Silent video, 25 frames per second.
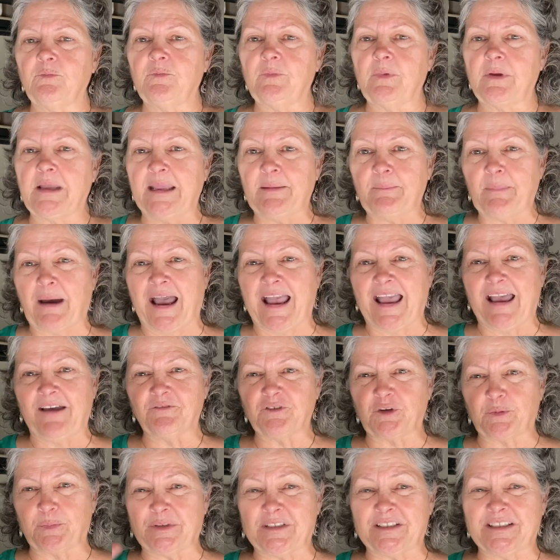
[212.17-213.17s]
he might have
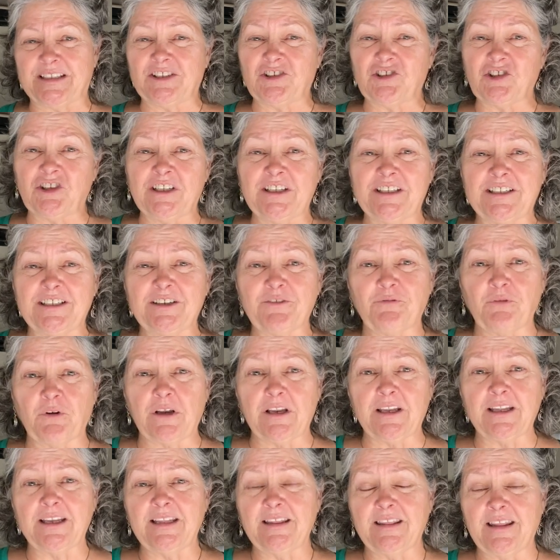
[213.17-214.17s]
to position it
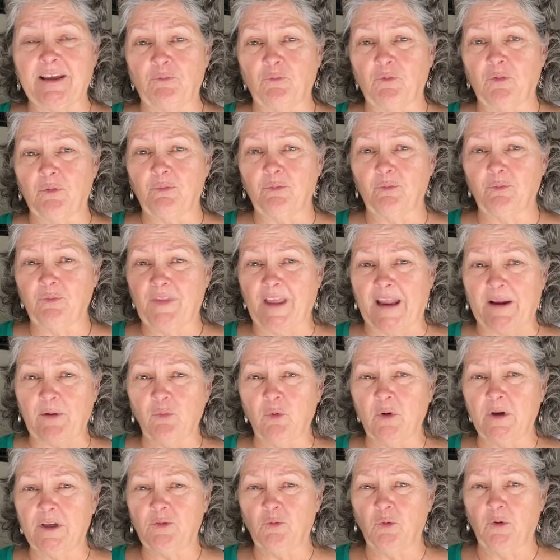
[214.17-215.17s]
differently than they
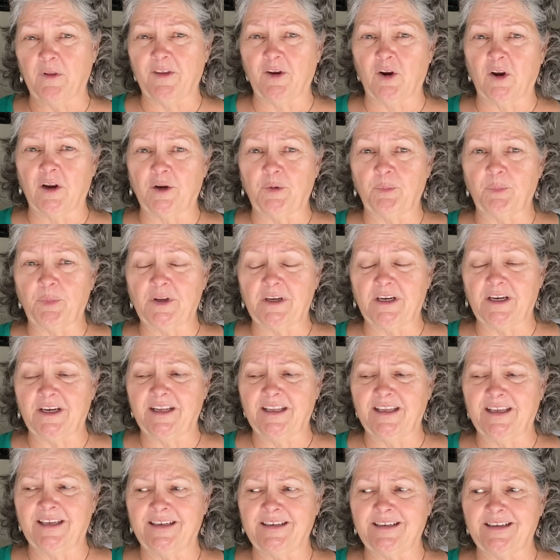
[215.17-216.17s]
would, where they're going to put it
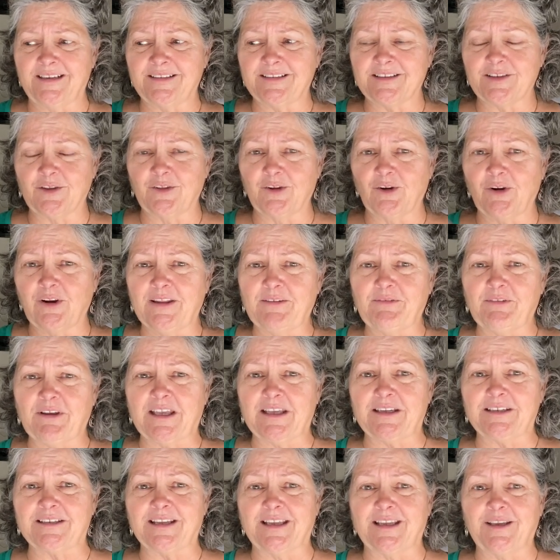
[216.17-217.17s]
in. And so they're leaving
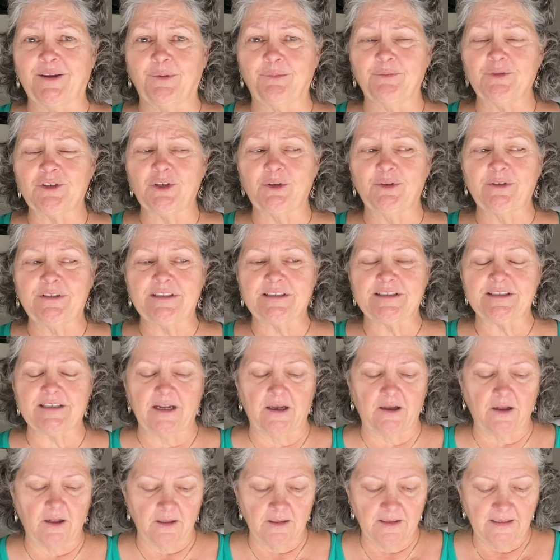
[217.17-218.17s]
it to him to
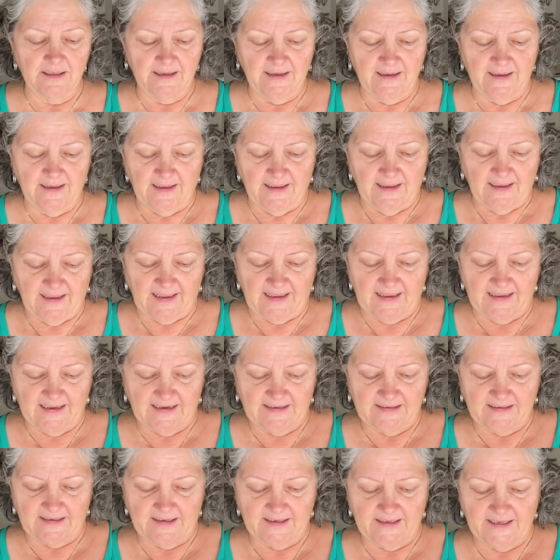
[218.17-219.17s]
install.
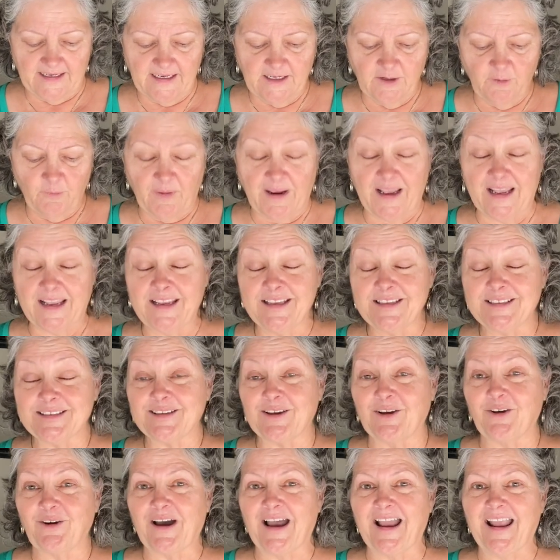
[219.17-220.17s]
And anyway,
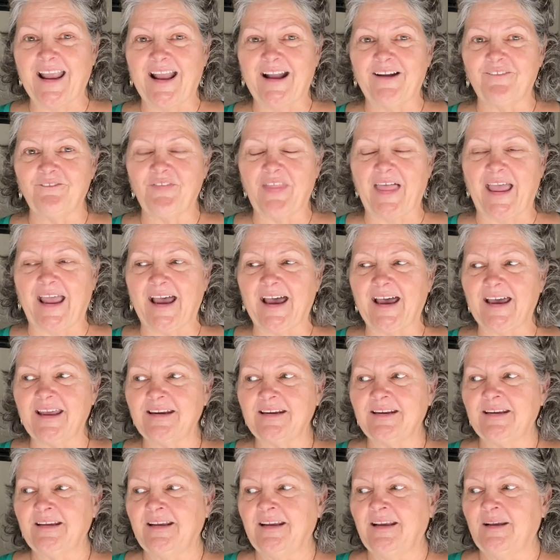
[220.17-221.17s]
so I have that,
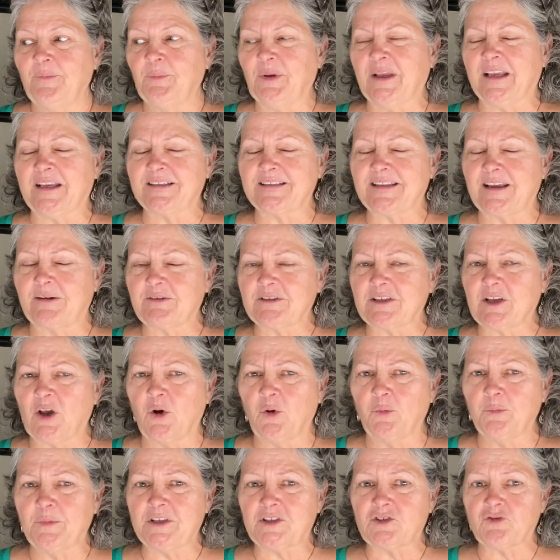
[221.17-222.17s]
because that was a whole
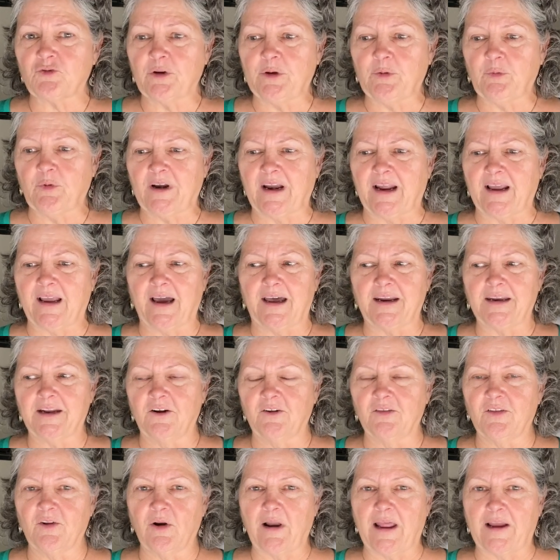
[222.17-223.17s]
mystery when I got here.
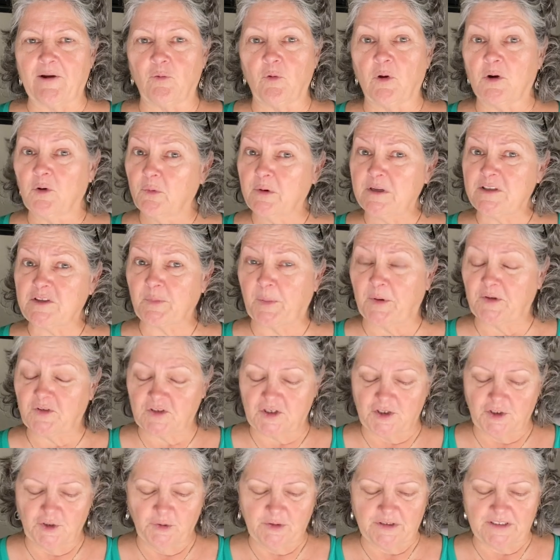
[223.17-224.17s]
They're like, what are we supposed
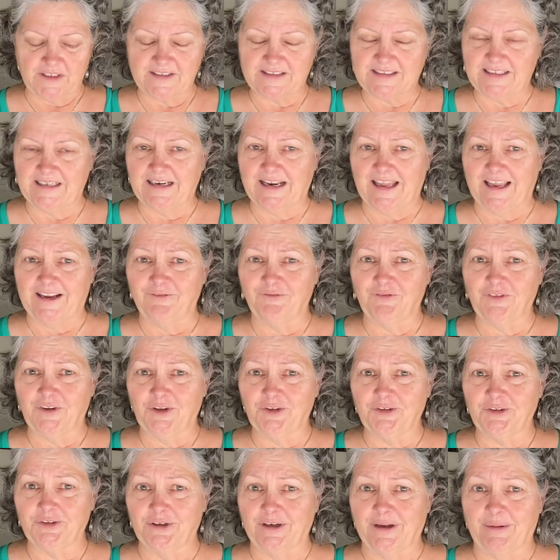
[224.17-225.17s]
to do with this inline
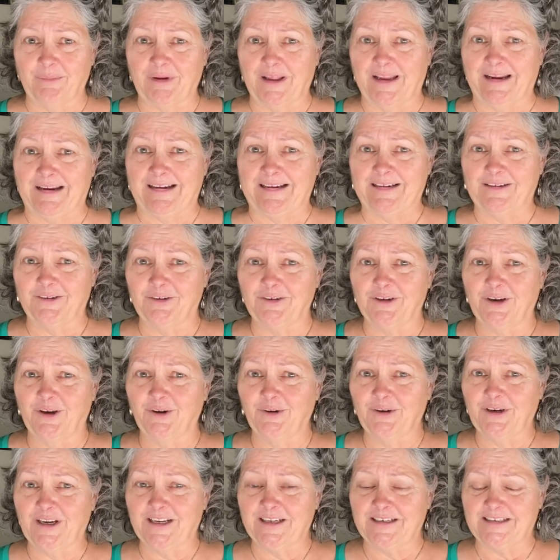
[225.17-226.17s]
filter? And I'm like, I don't know.
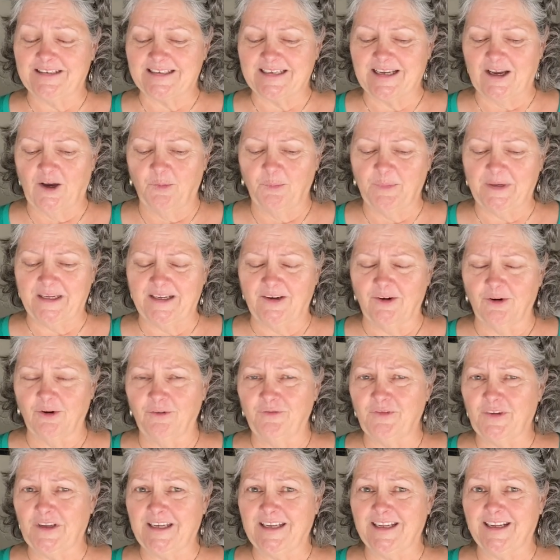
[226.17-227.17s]
He didn't tell me. Or if
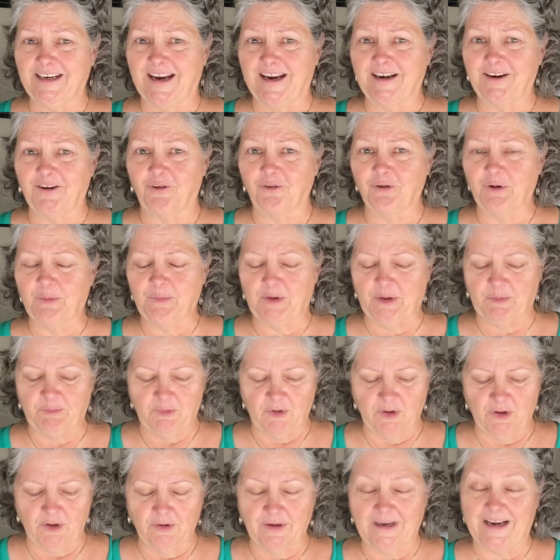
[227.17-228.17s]
he did, I don't
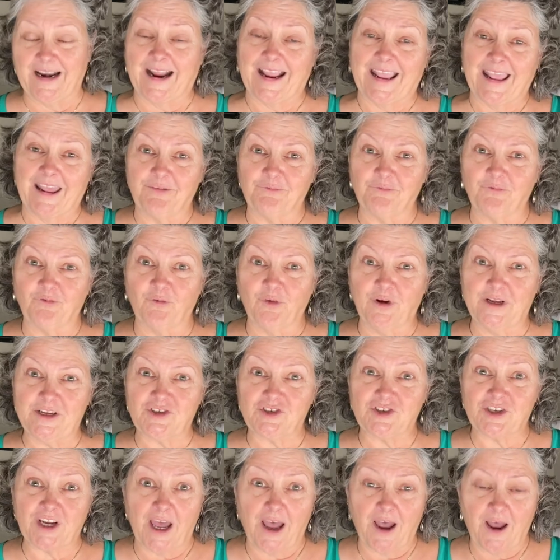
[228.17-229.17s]
remember. And I can't reach
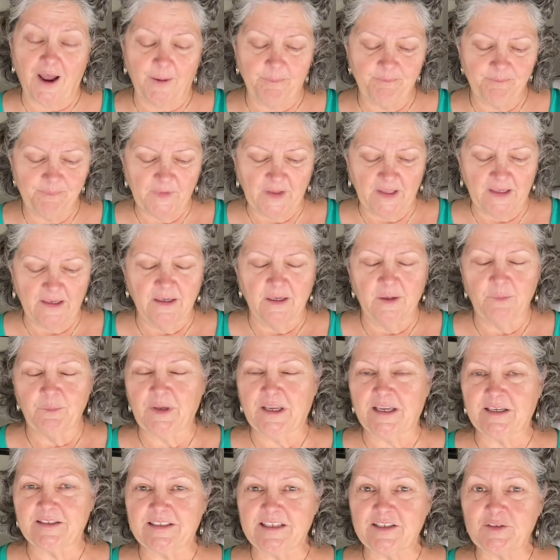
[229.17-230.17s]
Tom,
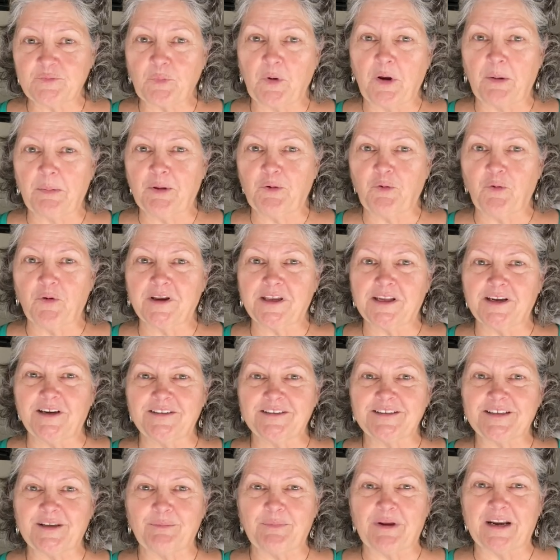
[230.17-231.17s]
because he's probably working on
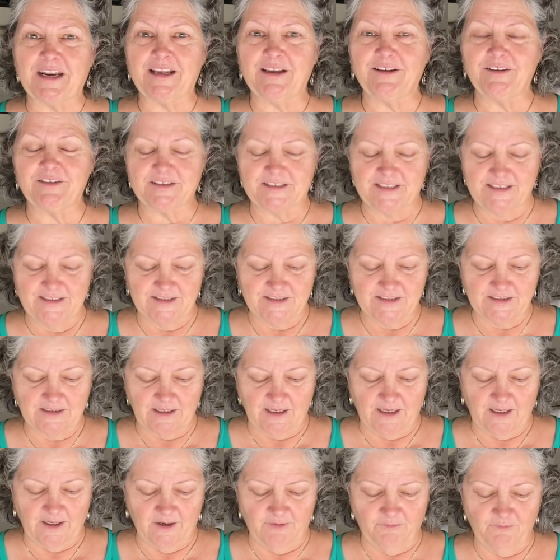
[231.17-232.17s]
somebody else's
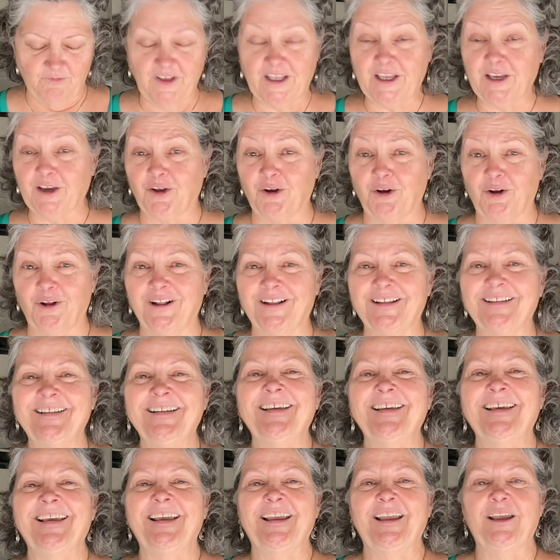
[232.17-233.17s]
vehicle
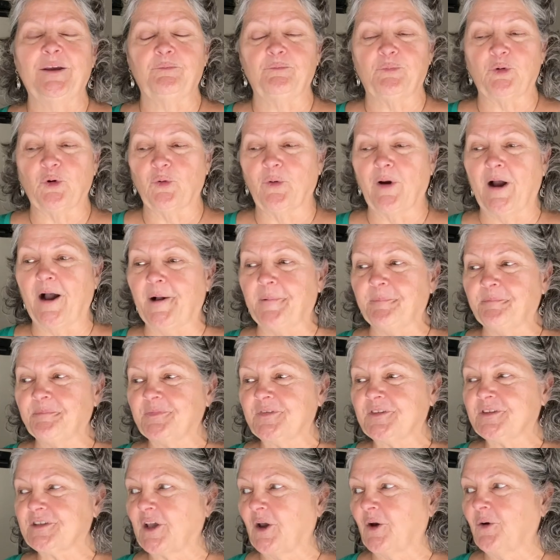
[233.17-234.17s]
in Pahrump.
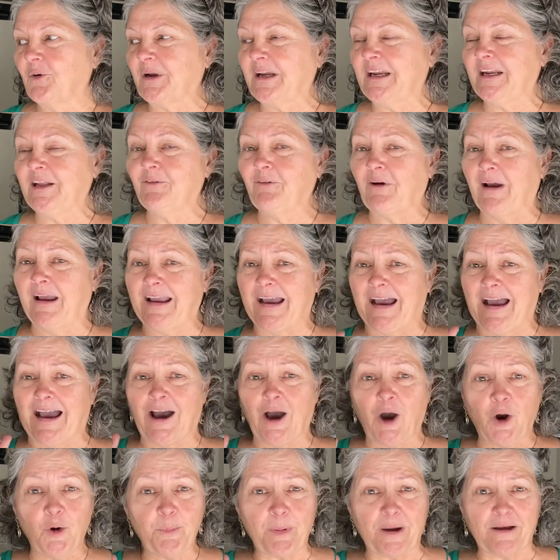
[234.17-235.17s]
So anyway, I
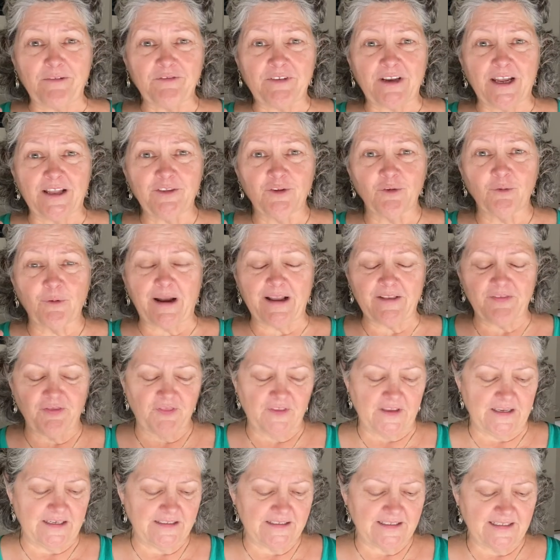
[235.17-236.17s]
hope I've done the right
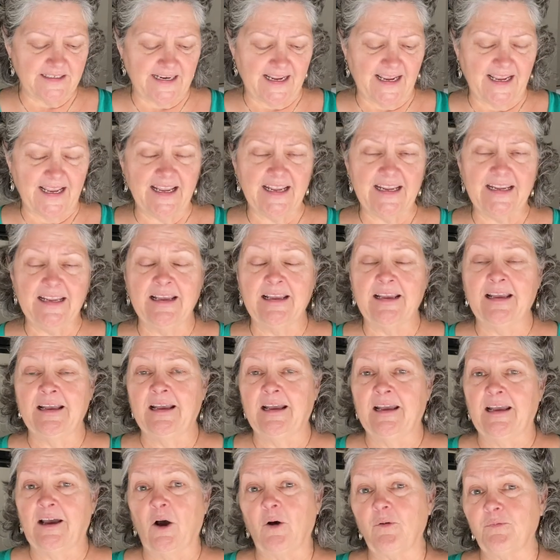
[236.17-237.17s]
thing today.
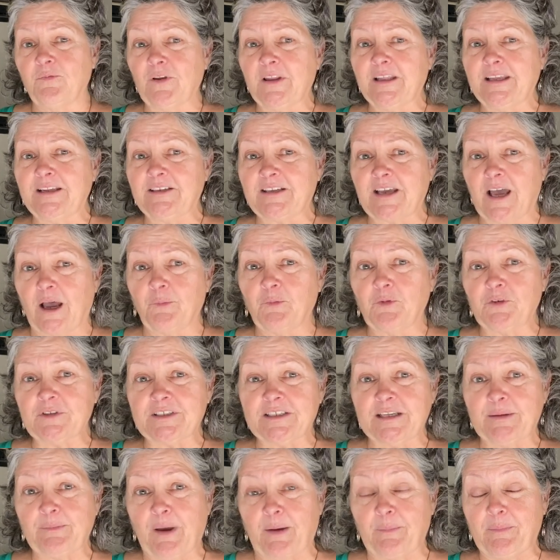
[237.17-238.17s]
Hopefully Tom will
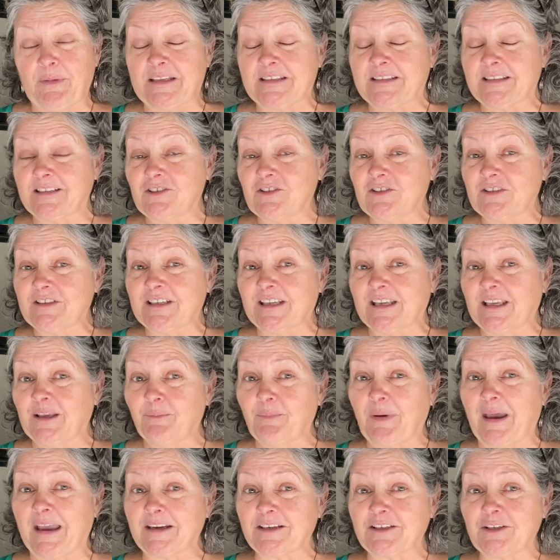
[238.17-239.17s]
see my messages and get
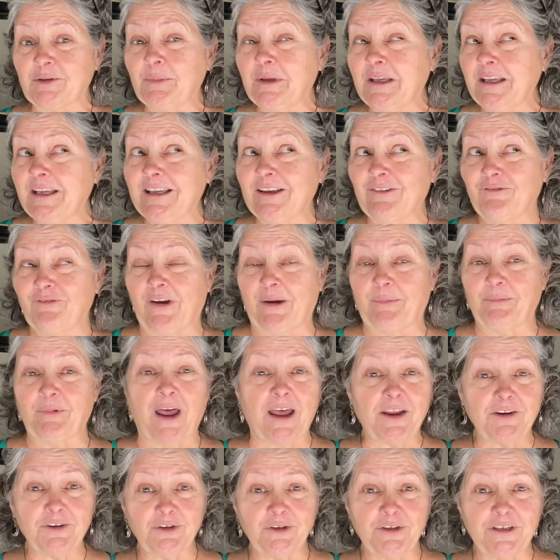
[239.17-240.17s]
back to me if I'm
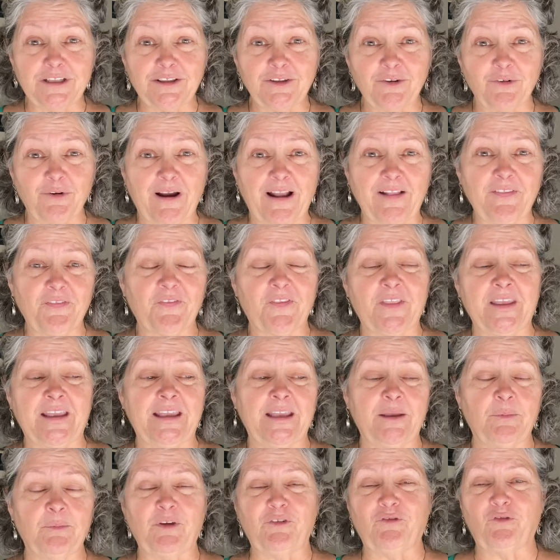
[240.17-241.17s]
not doing the right
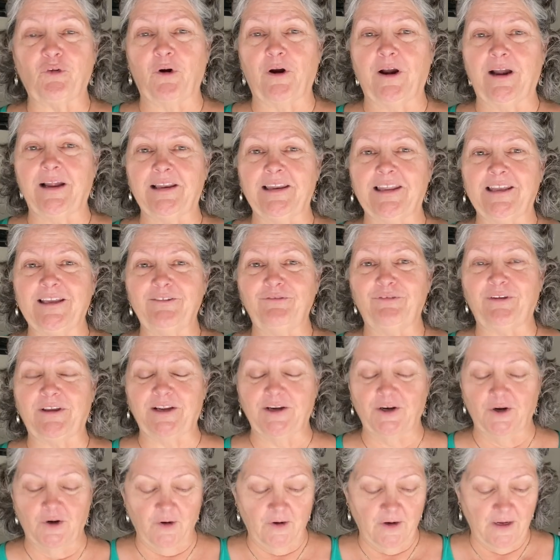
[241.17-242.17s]
thing before I leave
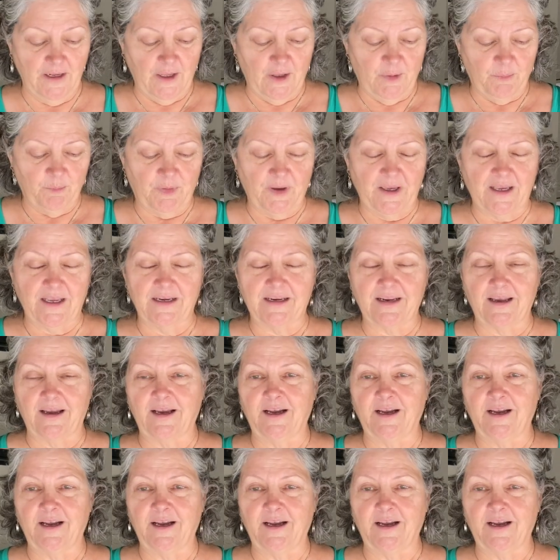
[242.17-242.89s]
here. But